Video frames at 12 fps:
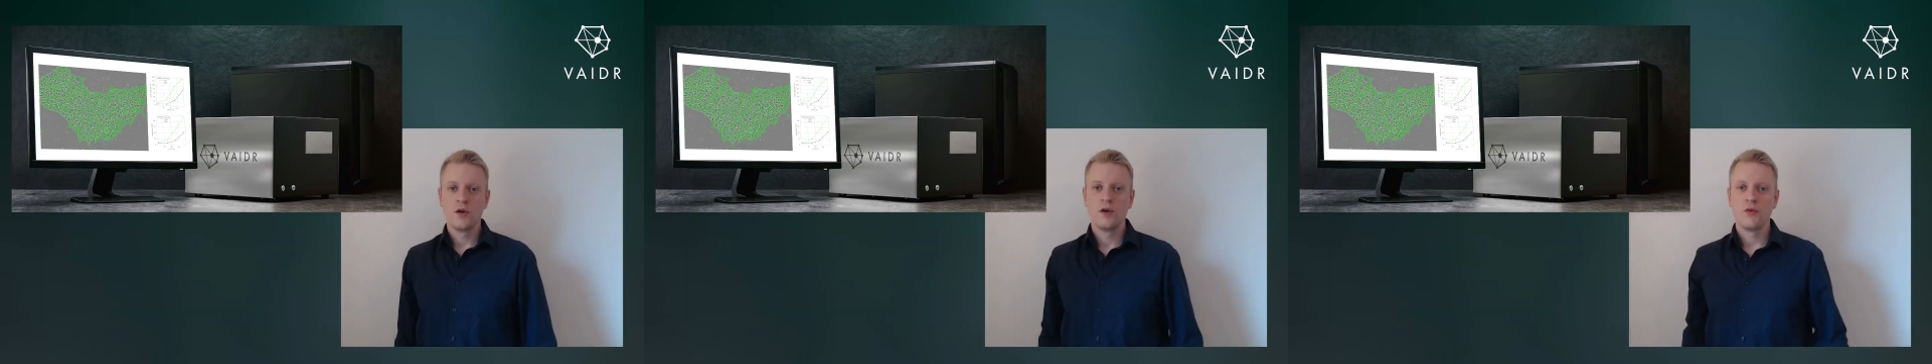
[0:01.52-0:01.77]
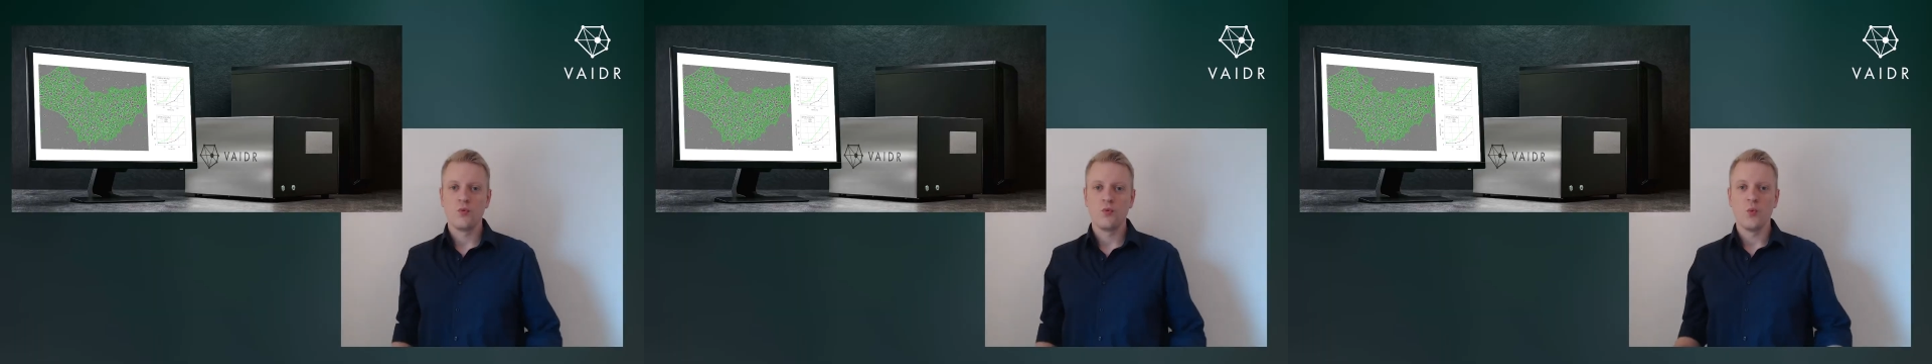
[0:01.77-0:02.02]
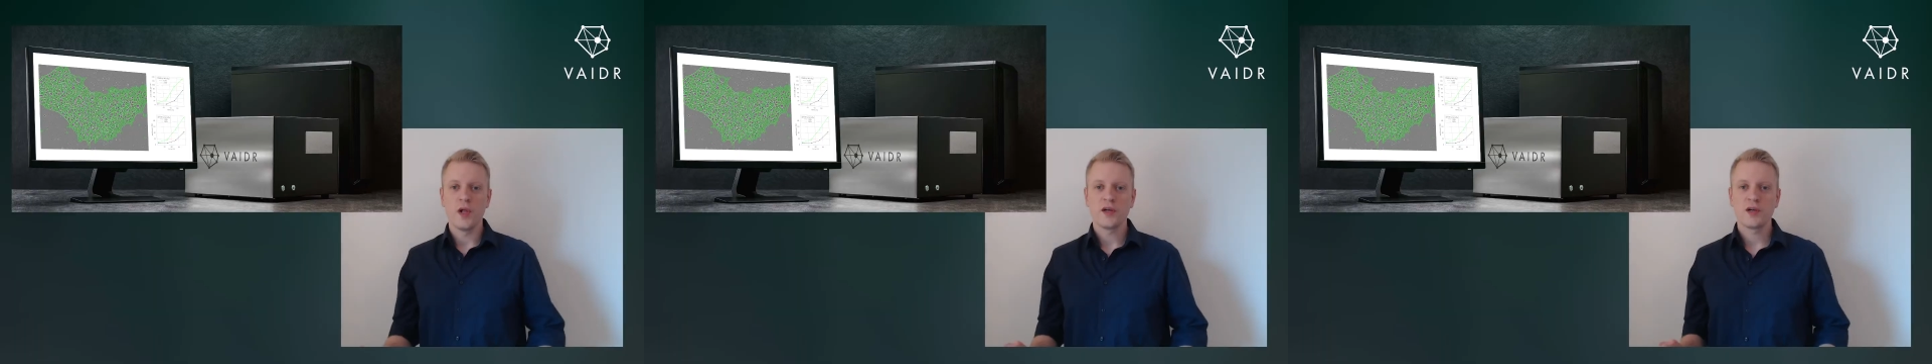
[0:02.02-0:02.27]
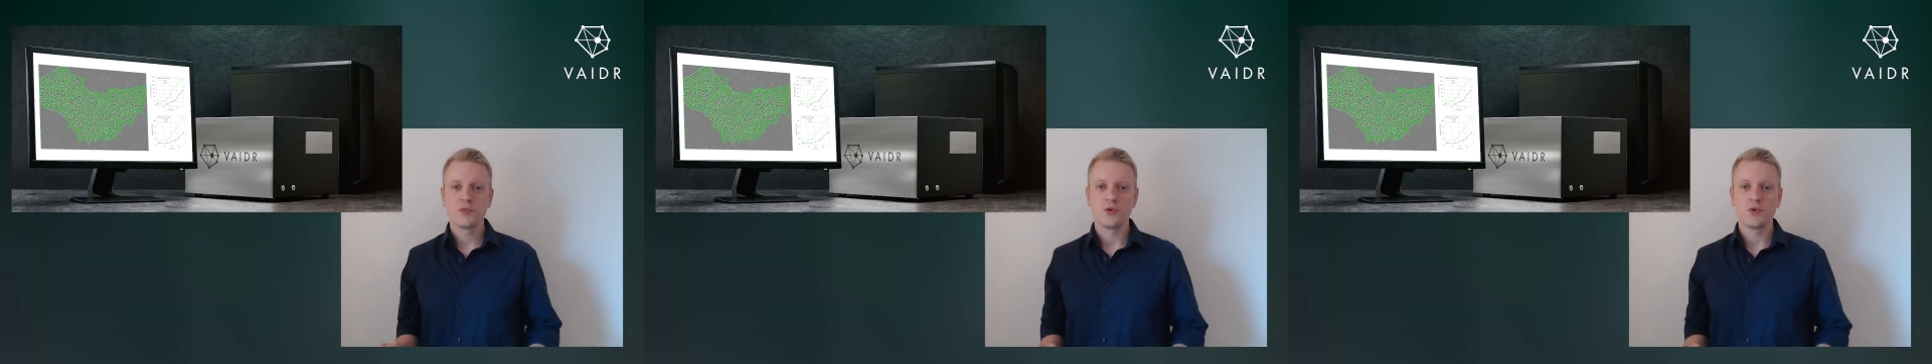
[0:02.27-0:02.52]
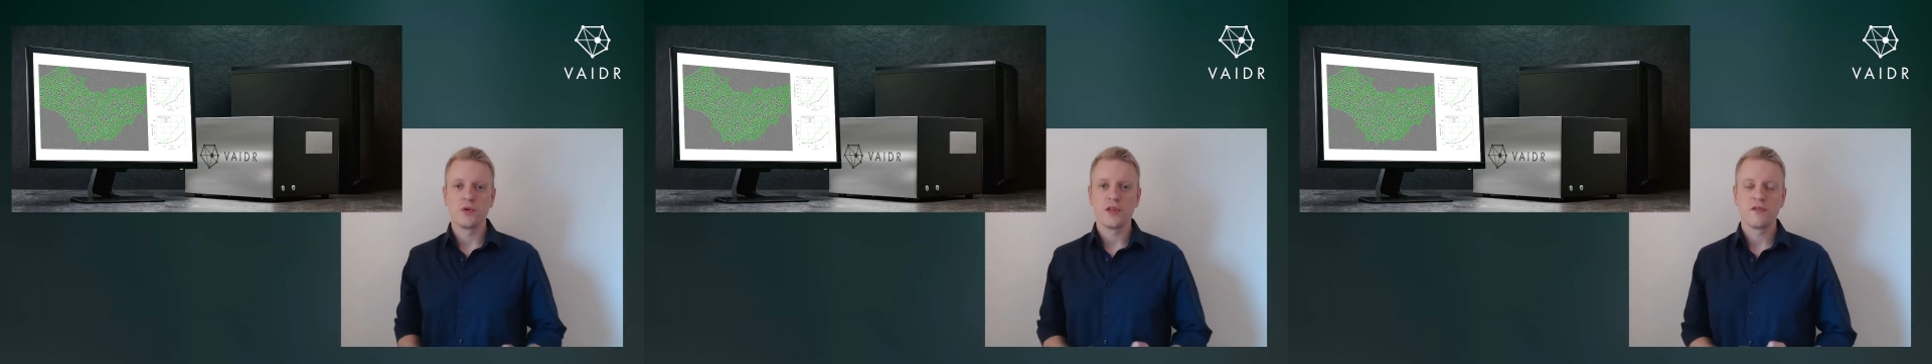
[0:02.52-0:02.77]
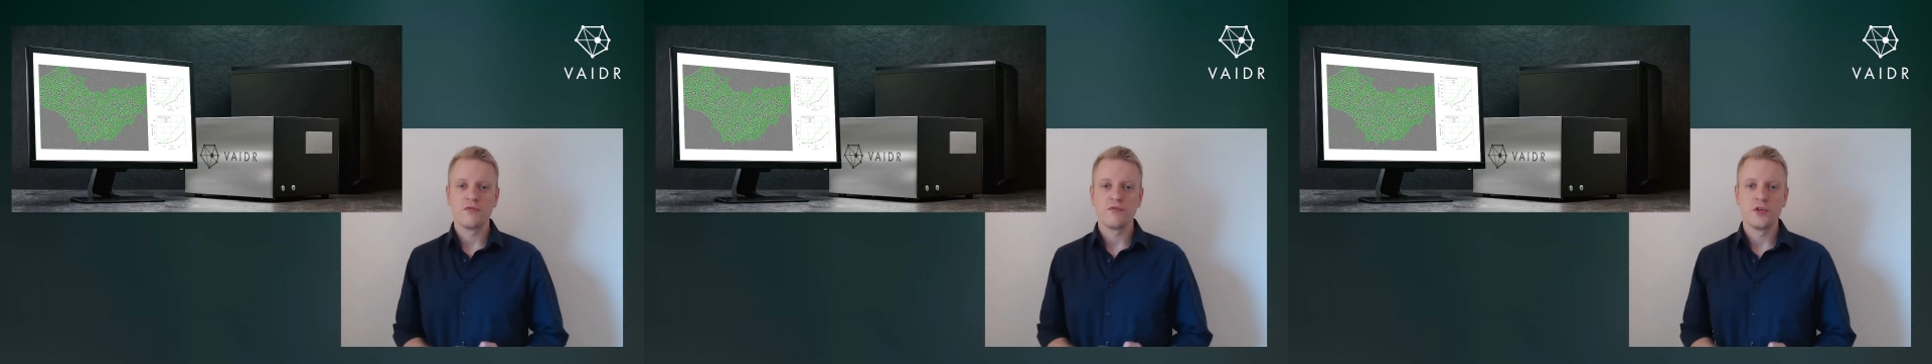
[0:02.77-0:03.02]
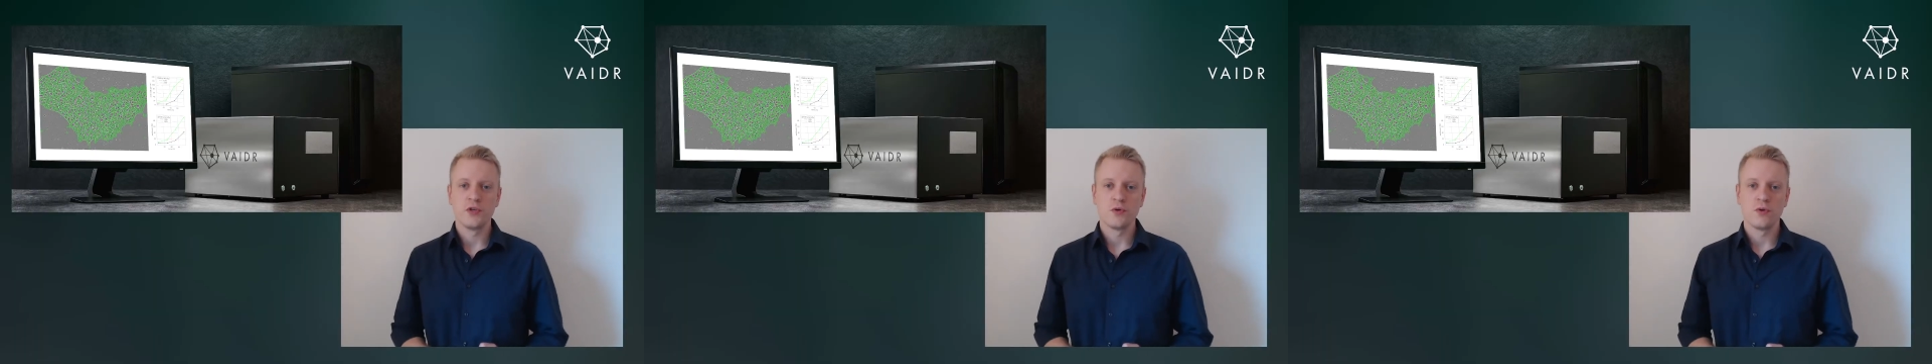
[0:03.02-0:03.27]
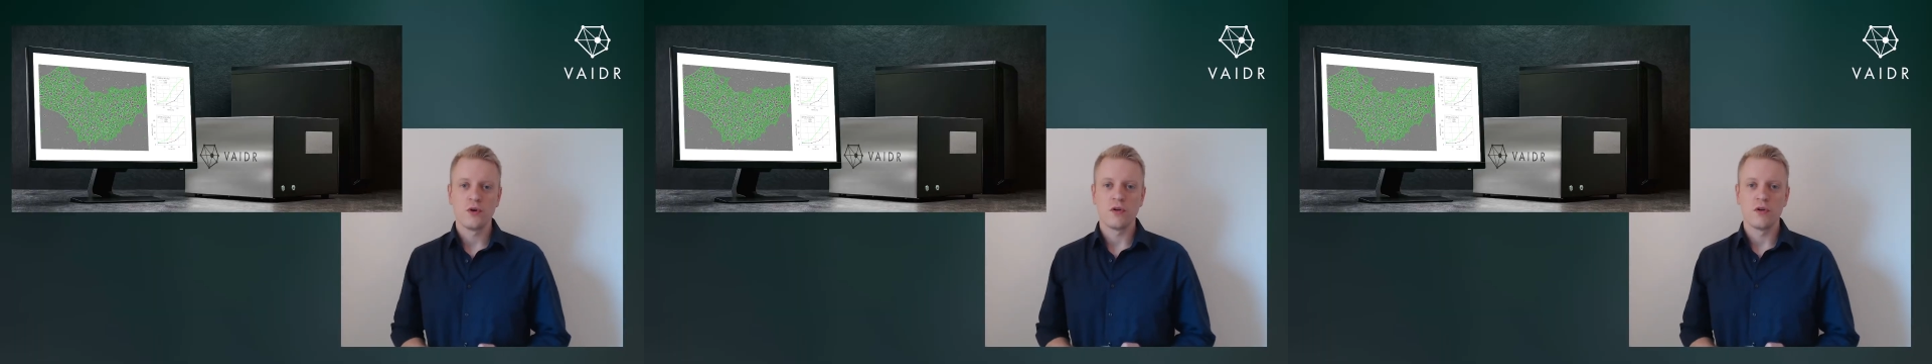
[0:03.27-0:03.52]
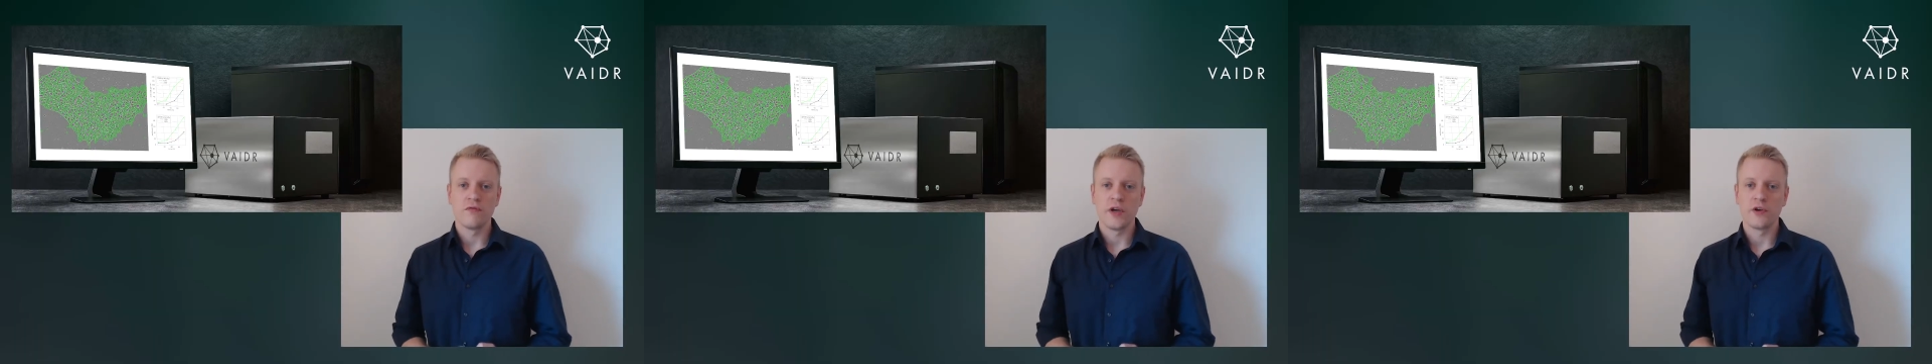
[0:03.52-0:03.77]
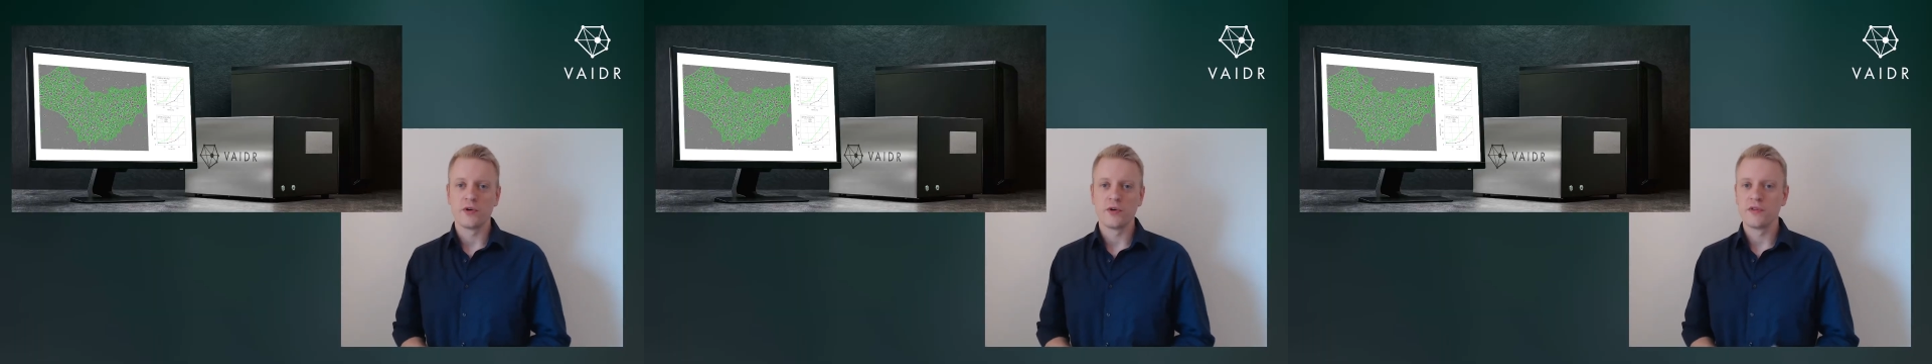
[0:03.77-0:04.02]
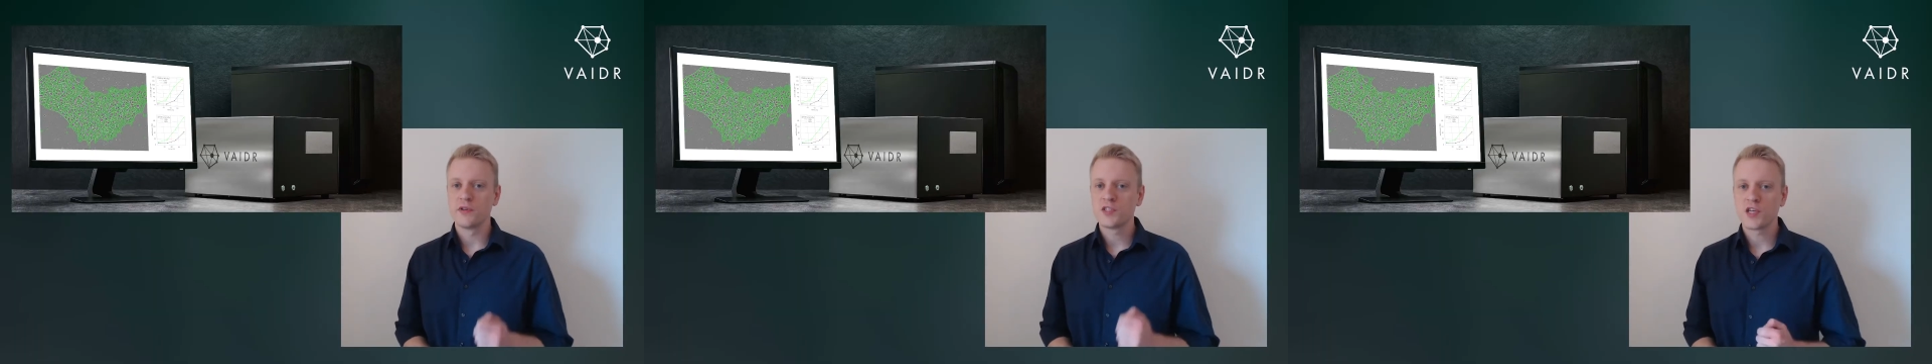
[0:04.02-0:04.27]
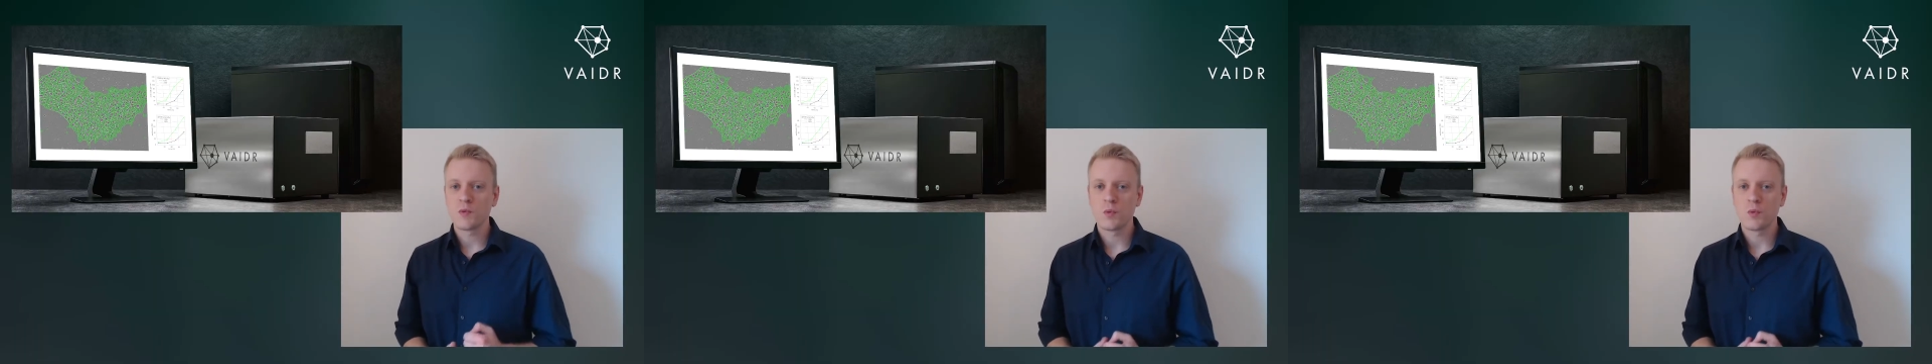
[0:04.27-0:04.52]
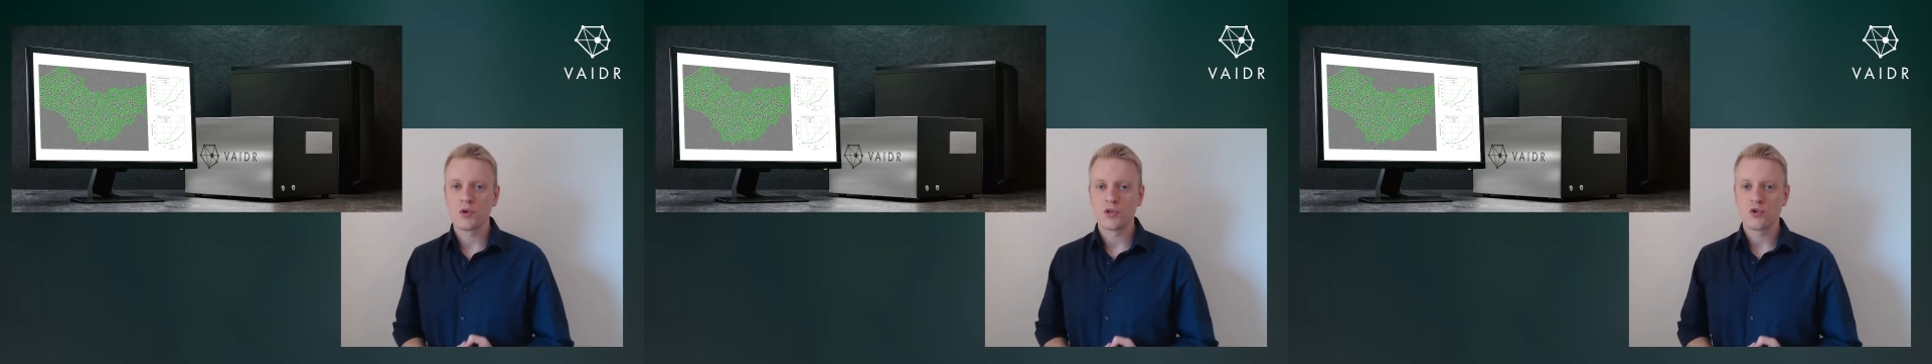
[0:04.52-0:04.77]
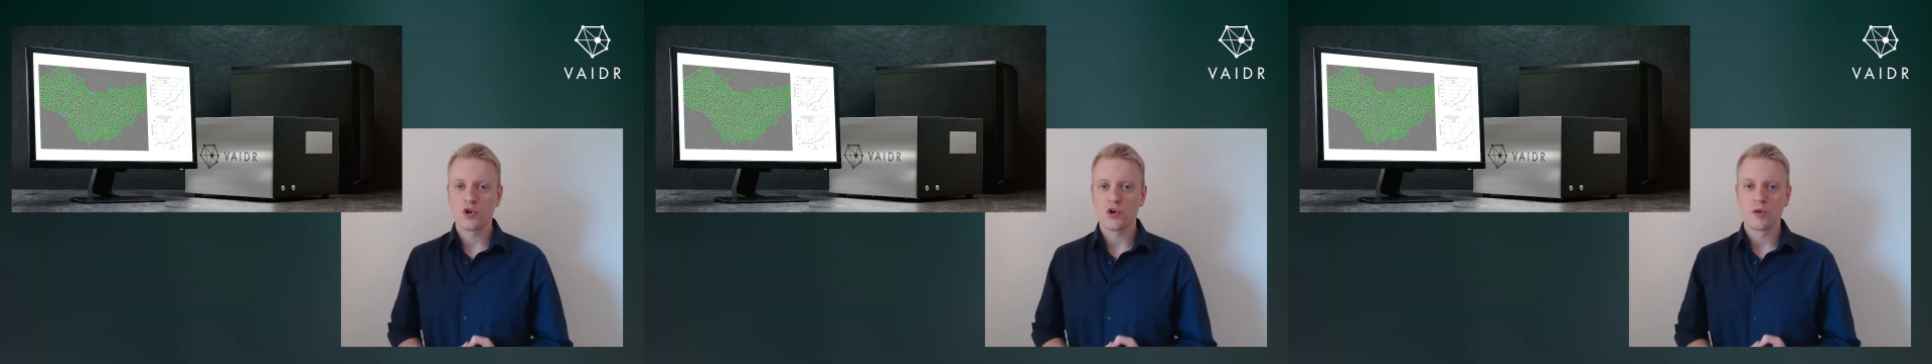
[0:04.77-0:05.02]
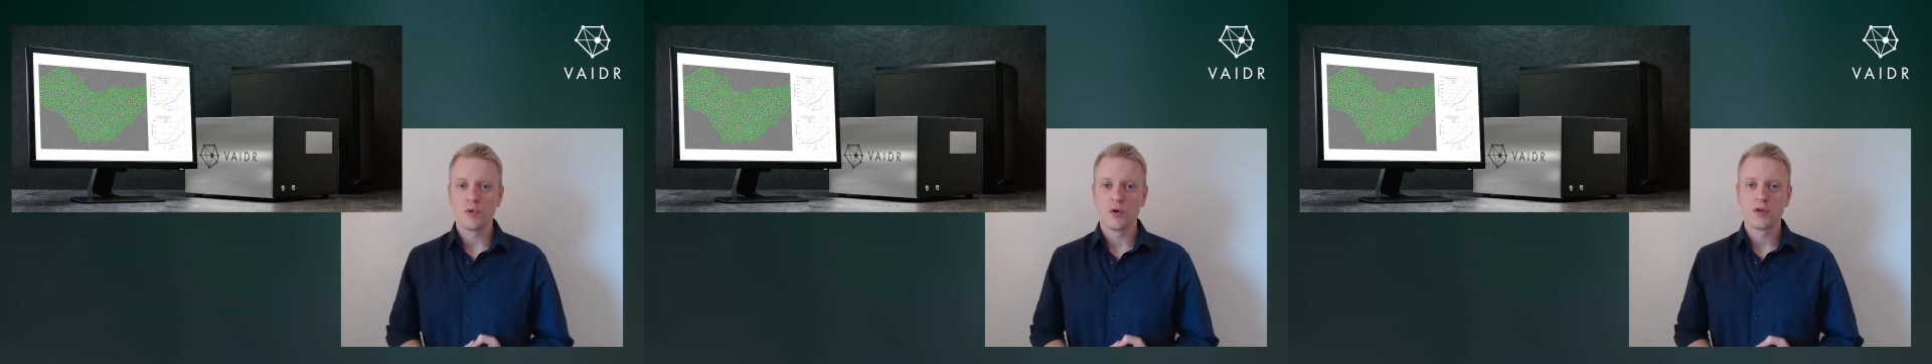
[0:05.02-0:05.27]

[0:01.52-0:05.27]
Welcome to another video on VAIDR, and this time we want to talk about